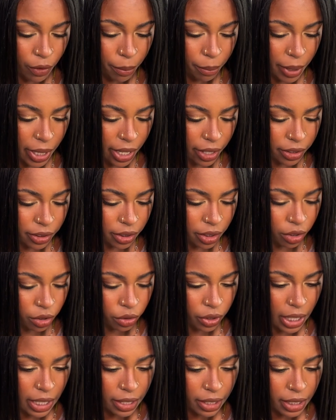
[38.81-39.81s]
repairs and
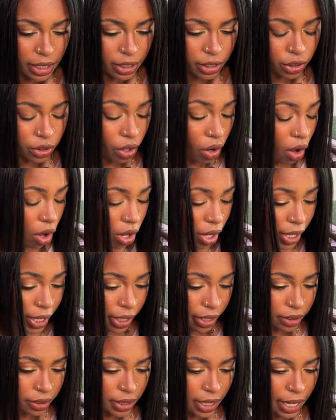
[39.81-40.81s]
strengthens all
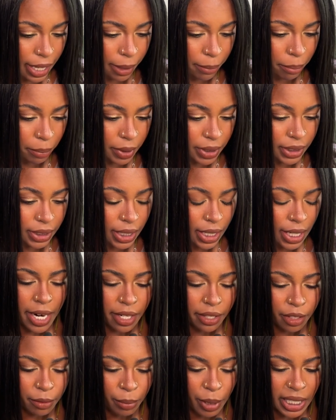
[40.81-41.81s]
hair types, and
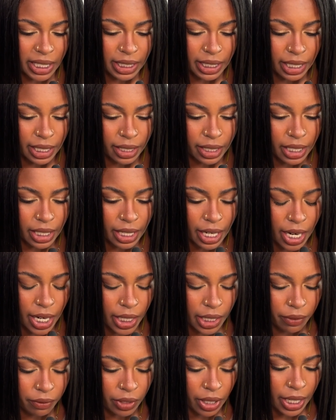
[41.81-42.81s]
it's basically
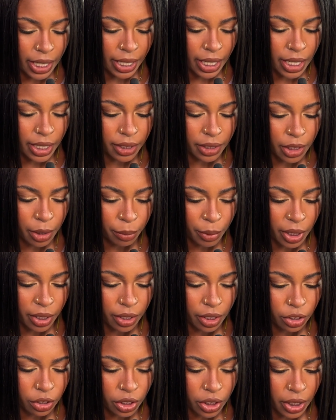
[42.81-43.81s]
kind of like a deep
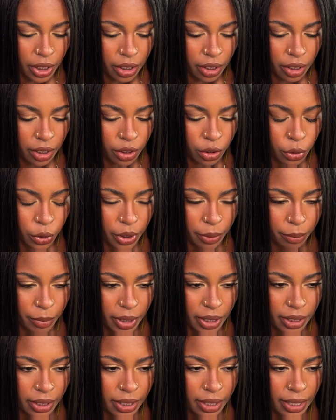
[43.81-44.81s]
conditioning
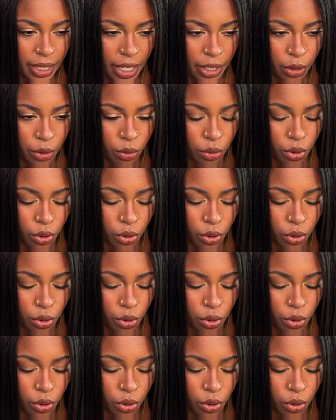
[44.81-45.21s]
treatment that you